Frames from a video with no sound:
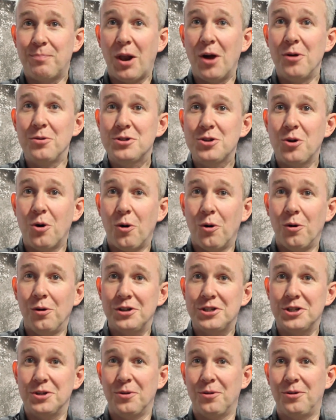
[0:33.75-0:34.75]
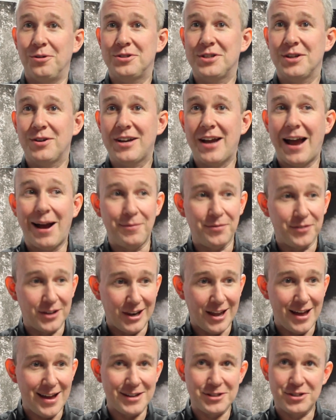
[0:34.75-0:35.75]
blowtorch in order to count
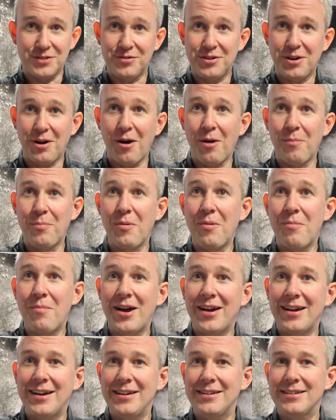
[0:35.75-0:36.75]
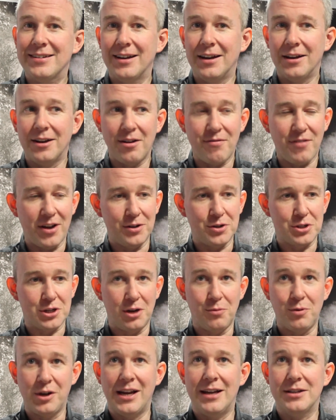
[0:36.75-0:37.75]
the layers of carbon made, and
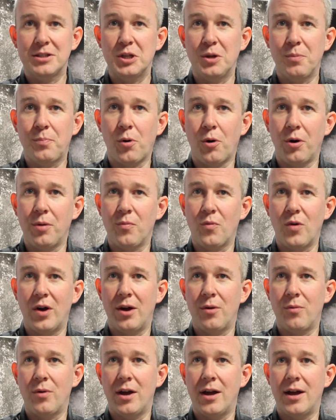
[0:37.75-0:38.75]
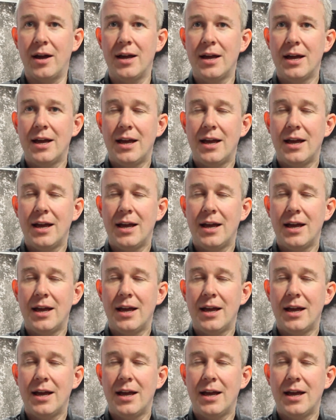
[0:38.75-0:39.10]
eventually we get to the point where we're